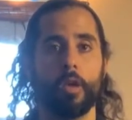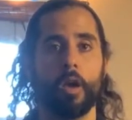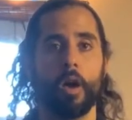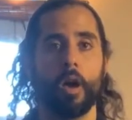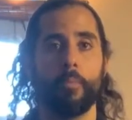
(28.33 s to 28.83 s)

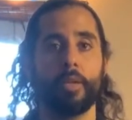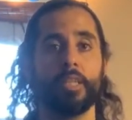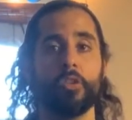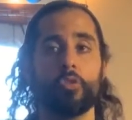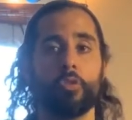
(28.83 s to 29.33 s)
My
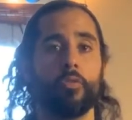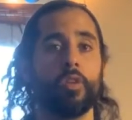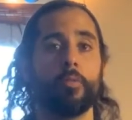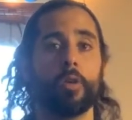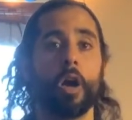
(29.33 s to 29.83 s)
teacher,
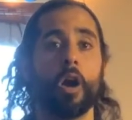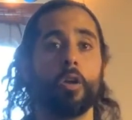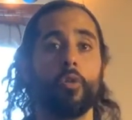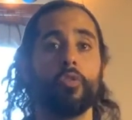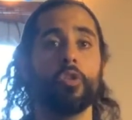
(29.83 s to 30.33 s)
Naveen Makan,
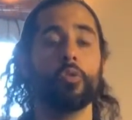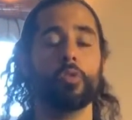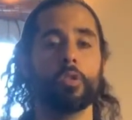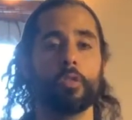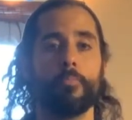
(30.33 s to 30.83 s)
often
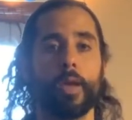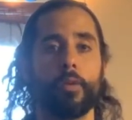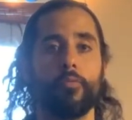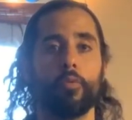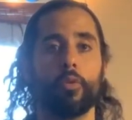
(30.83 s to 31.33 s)
uses the
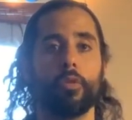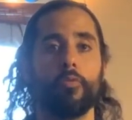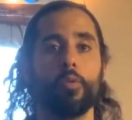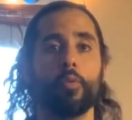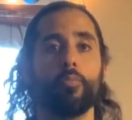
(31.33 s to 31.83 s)
metaphor that if
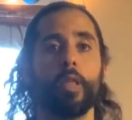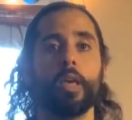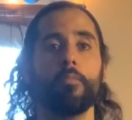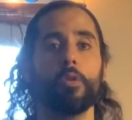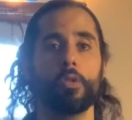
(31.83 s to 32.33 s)
you were playing
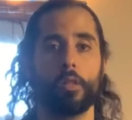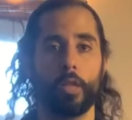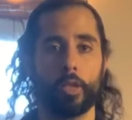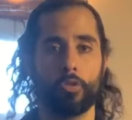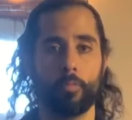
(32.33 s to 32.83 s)
a musical
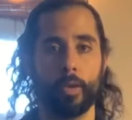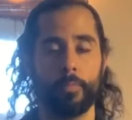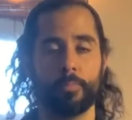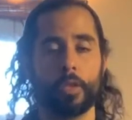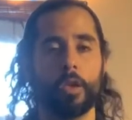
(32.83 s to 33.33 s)
instrument,
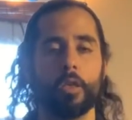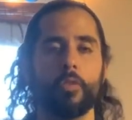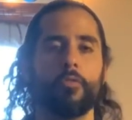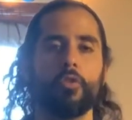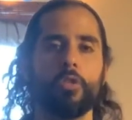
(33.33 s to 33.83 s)
the
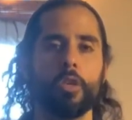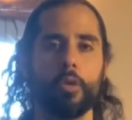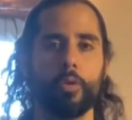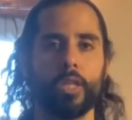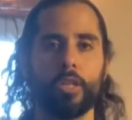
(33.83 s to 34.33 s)
first thing you
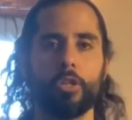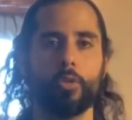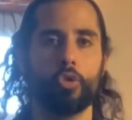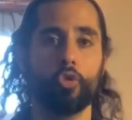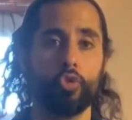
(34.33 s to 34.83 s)
would need to do
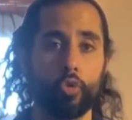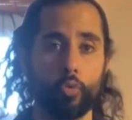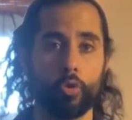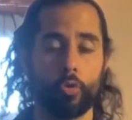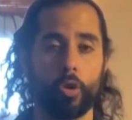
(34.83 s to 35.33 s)
is
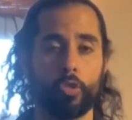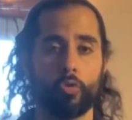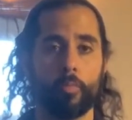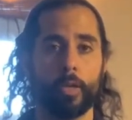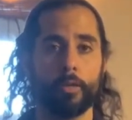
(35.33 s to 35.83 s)
tune your
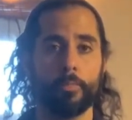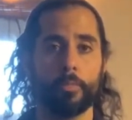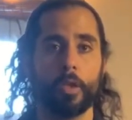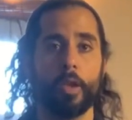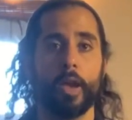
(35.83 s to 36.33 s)
instrument.
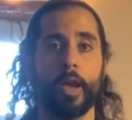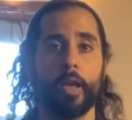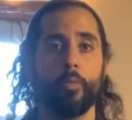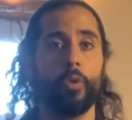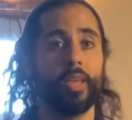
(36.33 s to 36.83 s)

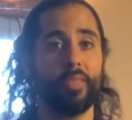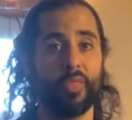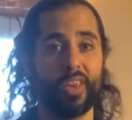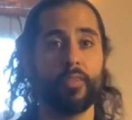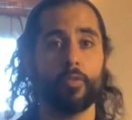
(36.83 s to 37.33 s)
And we can
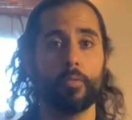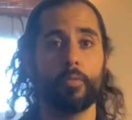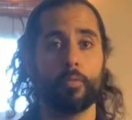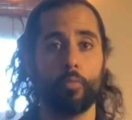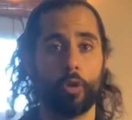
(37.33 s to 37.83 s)
think of the
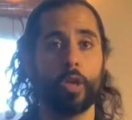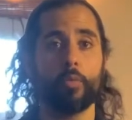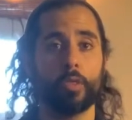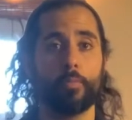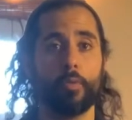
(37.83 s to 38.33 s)
working
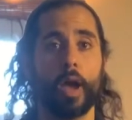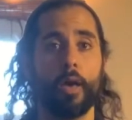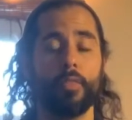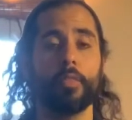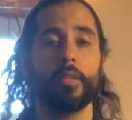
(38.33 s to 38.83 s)
with the
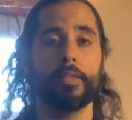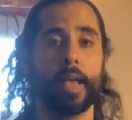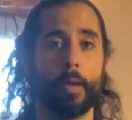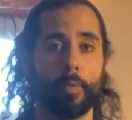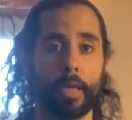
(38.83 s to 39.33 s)
breath, at least
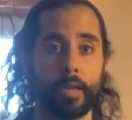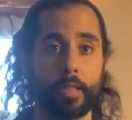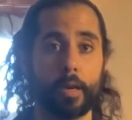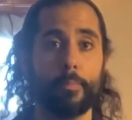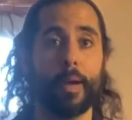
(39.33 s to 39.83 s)
tapping into the
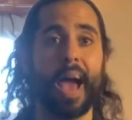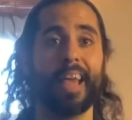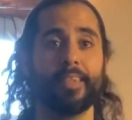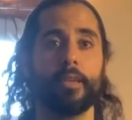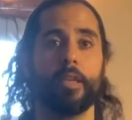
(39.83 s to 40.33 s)

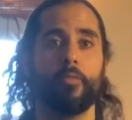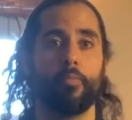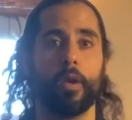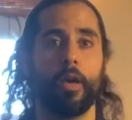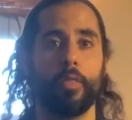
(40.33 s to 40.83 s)
capacity of
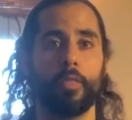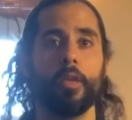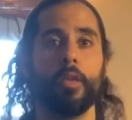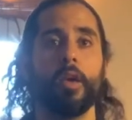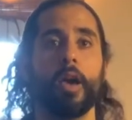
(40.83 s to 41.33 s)
breath,
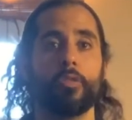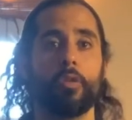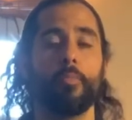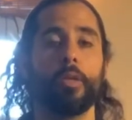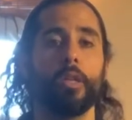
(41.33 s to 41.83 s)
as our
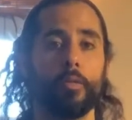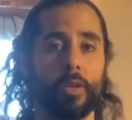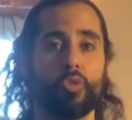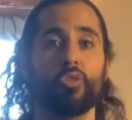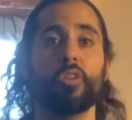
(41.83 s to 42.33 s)
ability to make
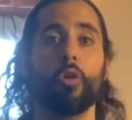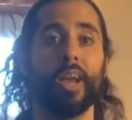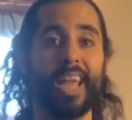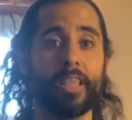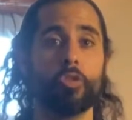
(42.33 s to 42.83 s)
sure that our
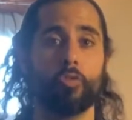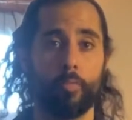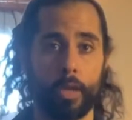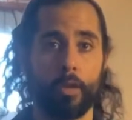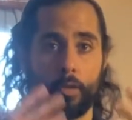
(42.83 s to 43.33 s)

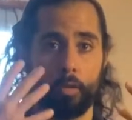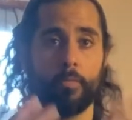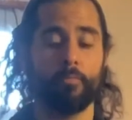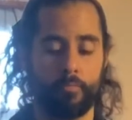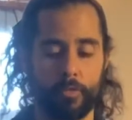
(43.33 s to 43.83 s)
instrument, our
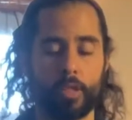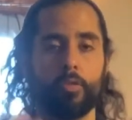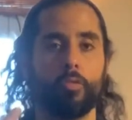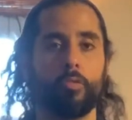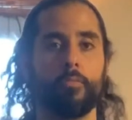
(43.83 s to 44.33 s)

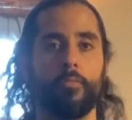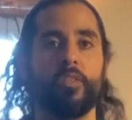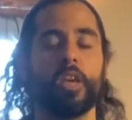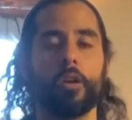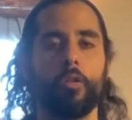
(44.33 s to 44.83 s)
physical
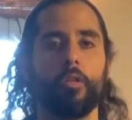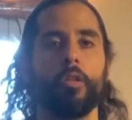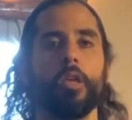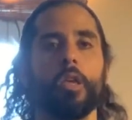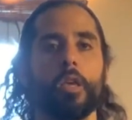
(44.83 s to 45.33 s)
vehicle,
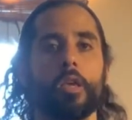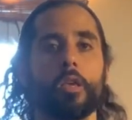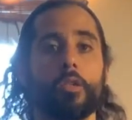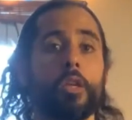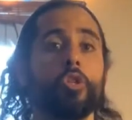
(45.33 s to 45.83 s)

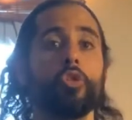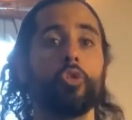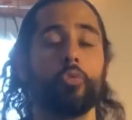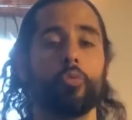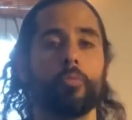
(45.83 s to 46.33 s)
is in
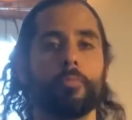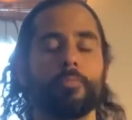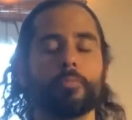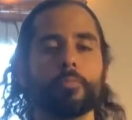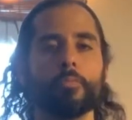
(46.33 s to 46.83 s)
tune.
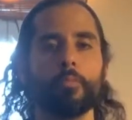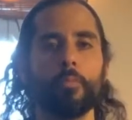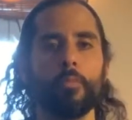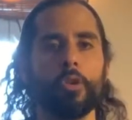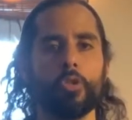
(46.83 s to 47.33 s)

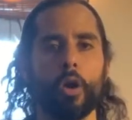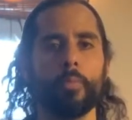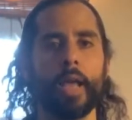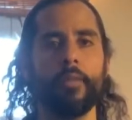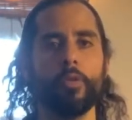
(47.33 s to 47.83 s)
So I'm going
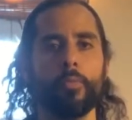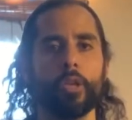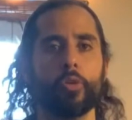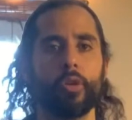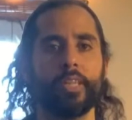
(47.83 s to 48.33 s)
to have you
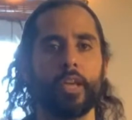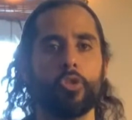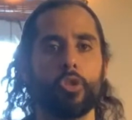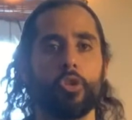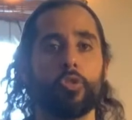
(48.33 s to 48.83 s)
bring your
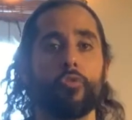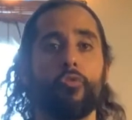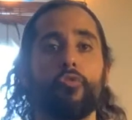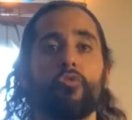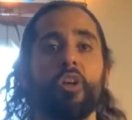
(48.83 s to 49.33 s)
attention to the
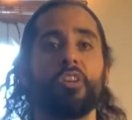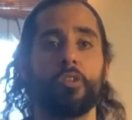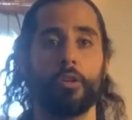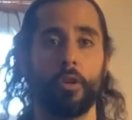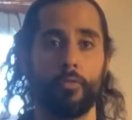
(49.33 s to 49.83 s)
front
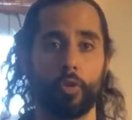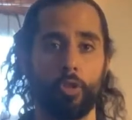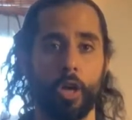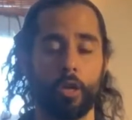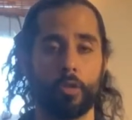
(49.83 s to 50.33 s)
of your
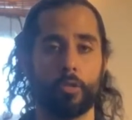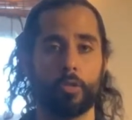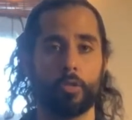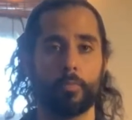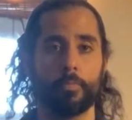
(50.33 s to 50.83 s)

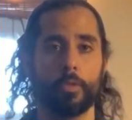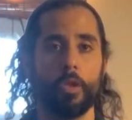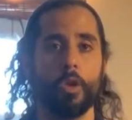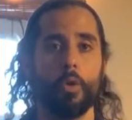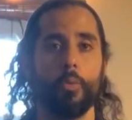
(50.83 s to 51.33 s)
lungs.
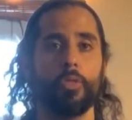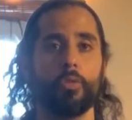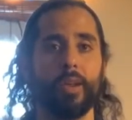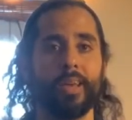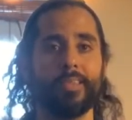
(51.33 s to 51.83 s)
With your
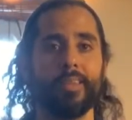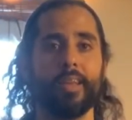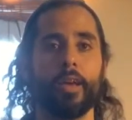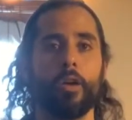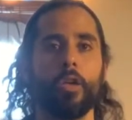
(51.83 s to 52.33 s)
next
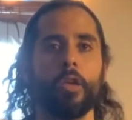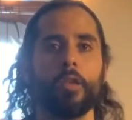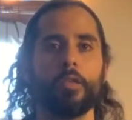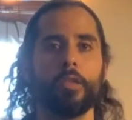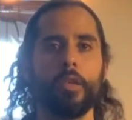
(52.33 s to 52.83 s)
inhale,
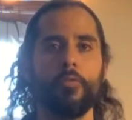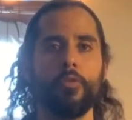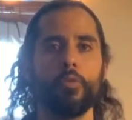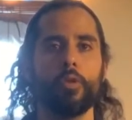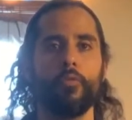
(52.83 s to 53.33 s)
see if
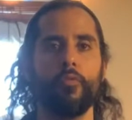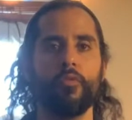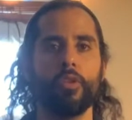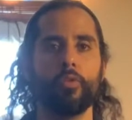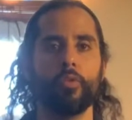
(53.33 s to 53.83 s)
you could
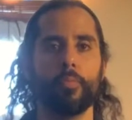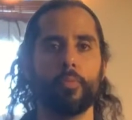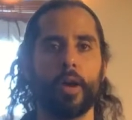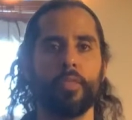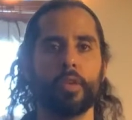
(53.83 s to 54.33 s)
feel the
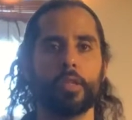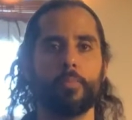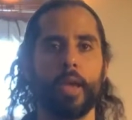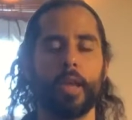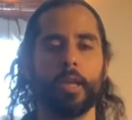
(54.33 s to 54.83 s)
breath
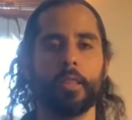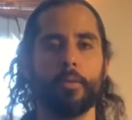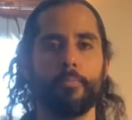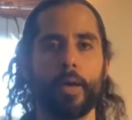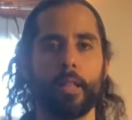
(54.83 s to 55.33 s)
expanding in the
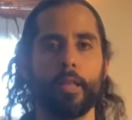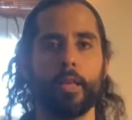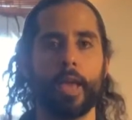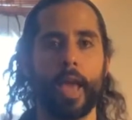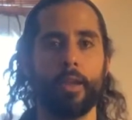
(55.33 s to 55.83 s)

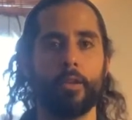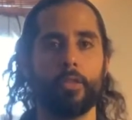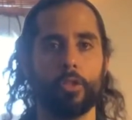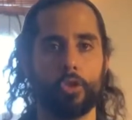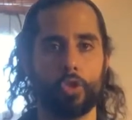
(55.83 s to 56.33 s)
belly and
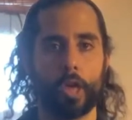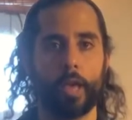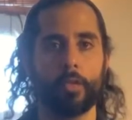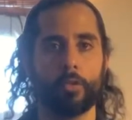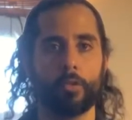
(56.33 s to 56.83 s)
the
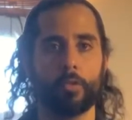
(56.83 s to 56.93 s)
chest.